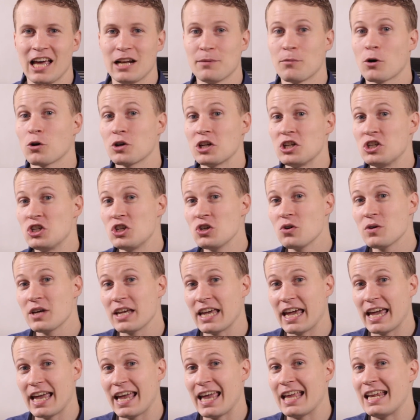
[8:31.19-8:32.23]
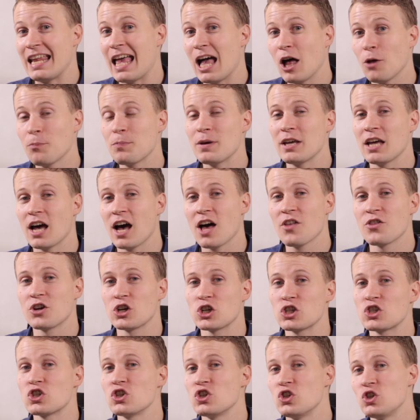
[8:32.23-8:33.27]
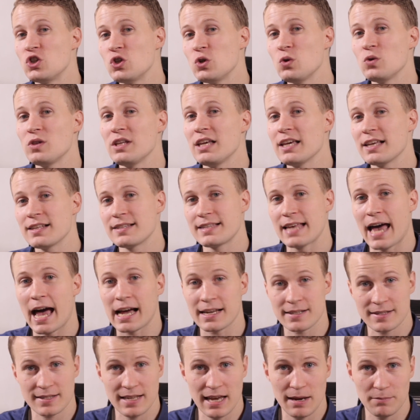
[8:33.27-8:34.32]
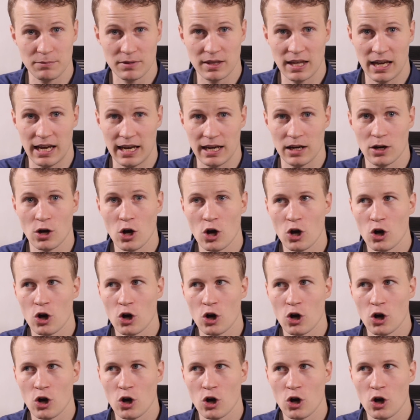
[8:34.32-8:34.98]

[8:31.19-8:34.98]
and I'm already doing it and helping others do the exact same thing,